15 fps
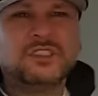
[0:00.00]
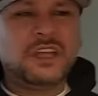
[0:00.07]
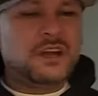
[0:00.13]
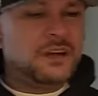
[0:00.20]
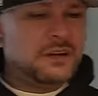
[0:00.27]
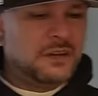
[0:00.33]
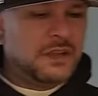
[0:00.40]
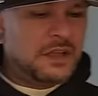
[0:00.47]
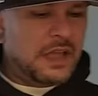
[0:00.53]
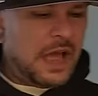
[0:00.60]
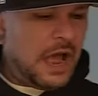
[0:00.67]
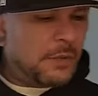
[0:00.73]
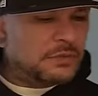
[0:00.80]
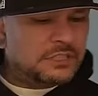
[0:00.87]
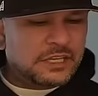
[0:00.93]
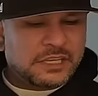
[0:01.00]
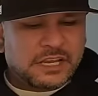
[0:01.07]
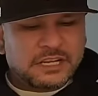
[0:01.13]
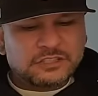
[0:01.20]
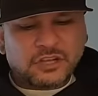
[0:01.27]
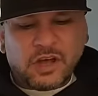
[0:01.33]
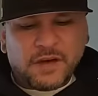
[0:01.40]
there. I was thinking
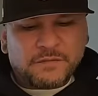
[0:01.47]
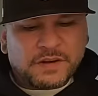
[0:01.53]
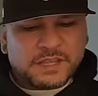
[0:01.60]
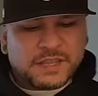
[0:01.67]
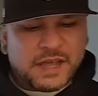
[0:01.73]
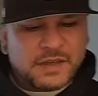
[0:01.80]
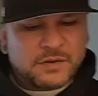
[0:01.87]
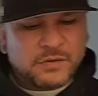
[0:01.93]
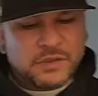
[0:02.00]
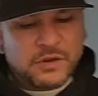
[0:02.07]
it's all Africano.